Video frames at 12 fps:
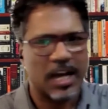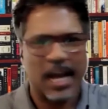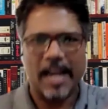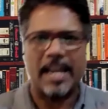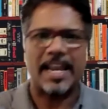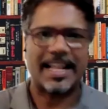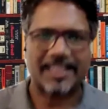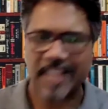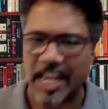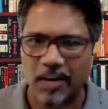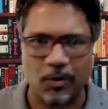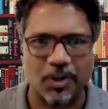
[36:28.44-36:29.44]

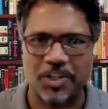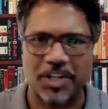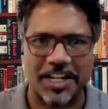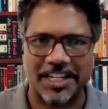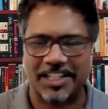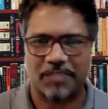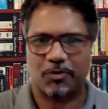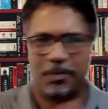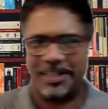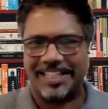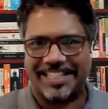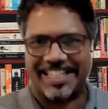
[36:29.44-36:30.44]
nothing would change. This would
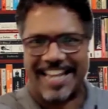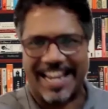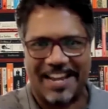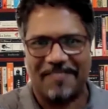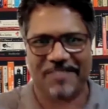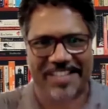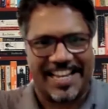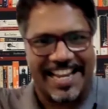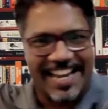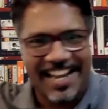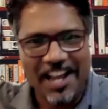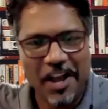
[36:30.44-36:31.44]
be the same
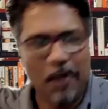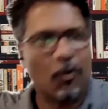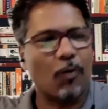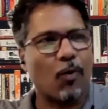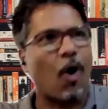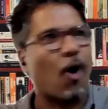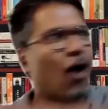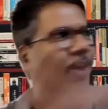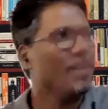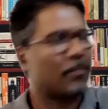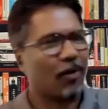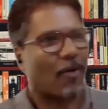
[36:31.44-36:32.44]
thing. All
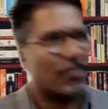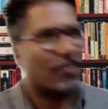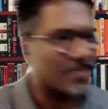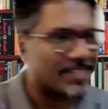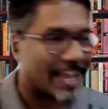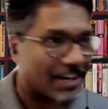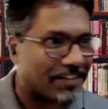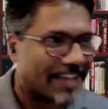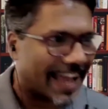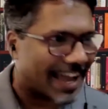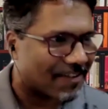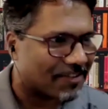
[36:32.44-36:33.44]
the problems that we
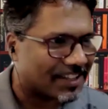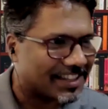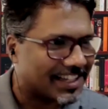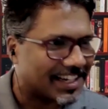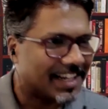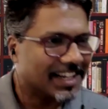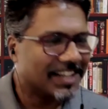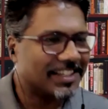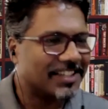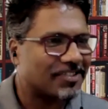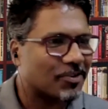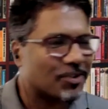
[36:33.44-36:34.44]
have with
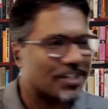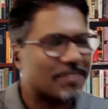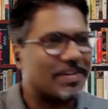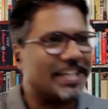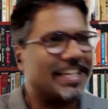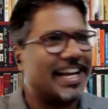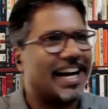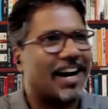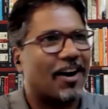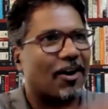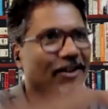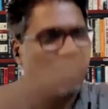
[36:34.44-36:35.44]
the social media
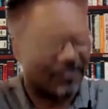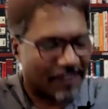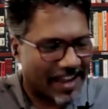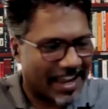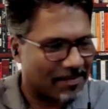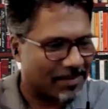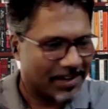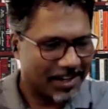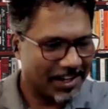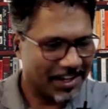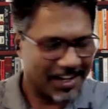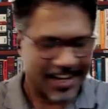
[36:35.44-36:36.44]
or the web,
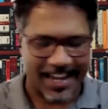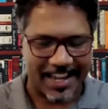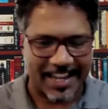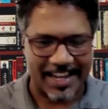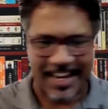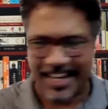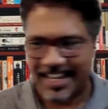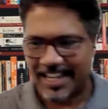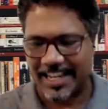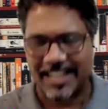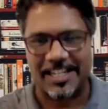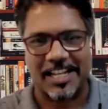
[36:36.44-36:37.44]

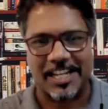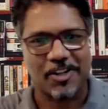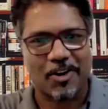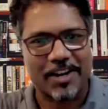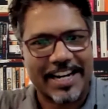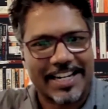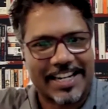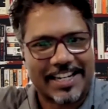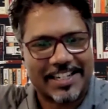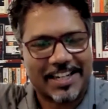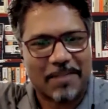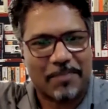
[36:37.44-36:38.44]
it's going to get
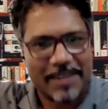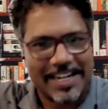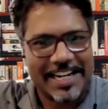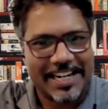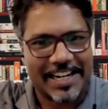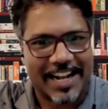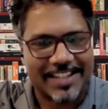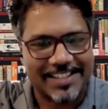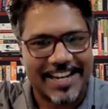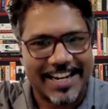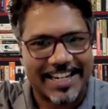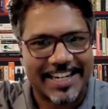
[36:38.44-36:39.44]
completely
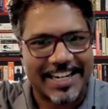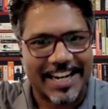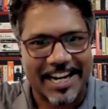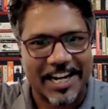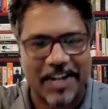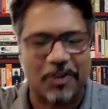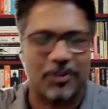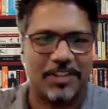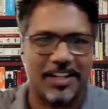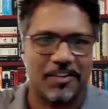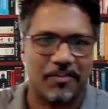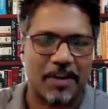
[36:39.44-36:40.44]
translated into
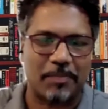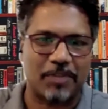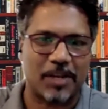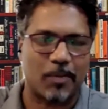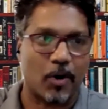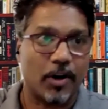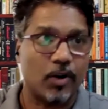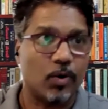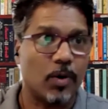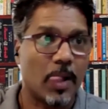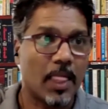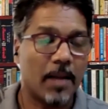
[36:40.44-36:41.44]
the Web 3.0.
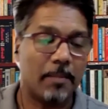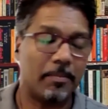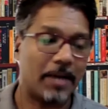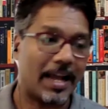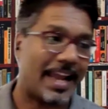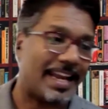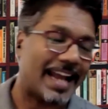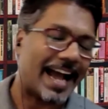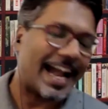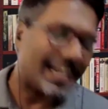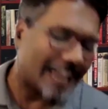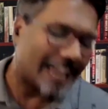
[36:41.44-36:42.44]

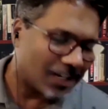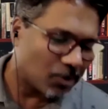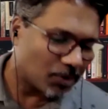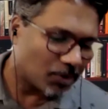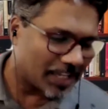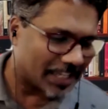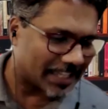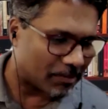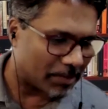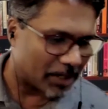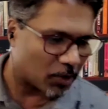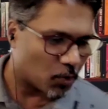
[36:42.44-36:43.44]
I don't think that'll
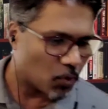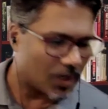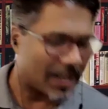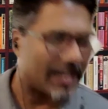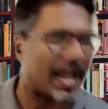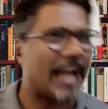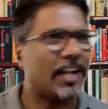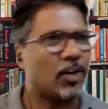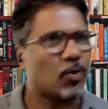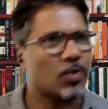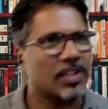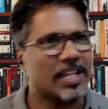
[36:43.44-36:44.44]
be cool. And I
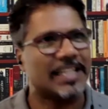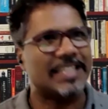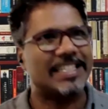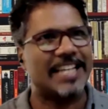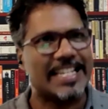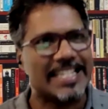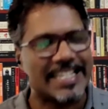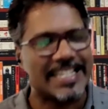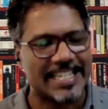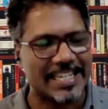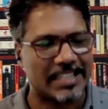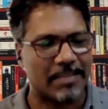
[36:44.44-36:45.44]
don't think the Gen
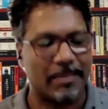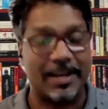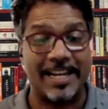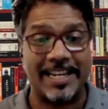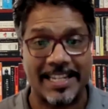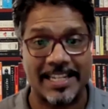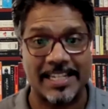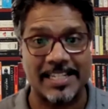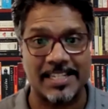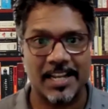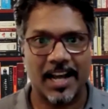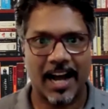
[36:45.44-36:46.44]
Z, the millennials
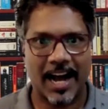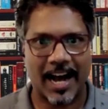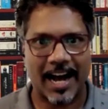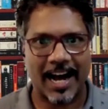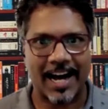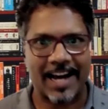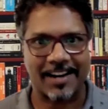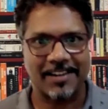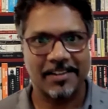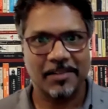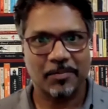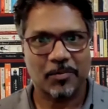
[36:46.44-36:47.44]
are
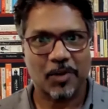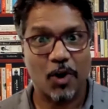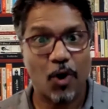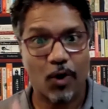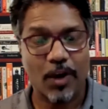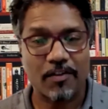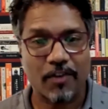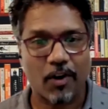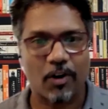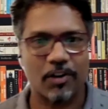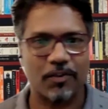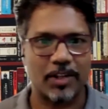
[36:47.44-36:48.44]
looking
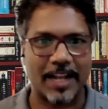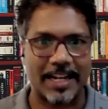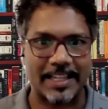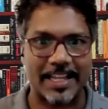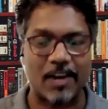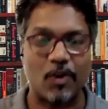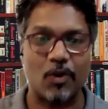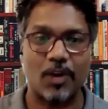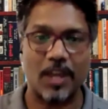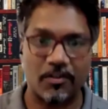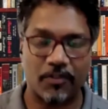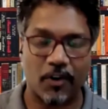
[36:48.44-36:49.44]
forward for that. They're
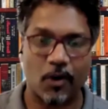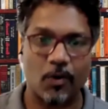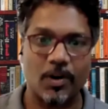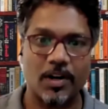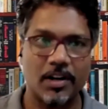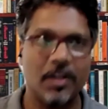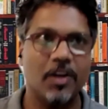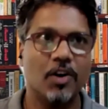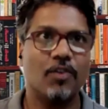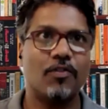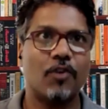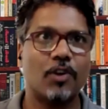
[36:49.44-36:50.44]
looking forward
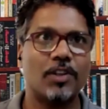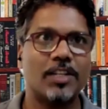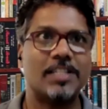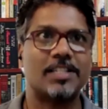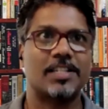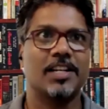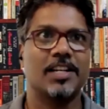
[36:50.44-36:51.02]
for this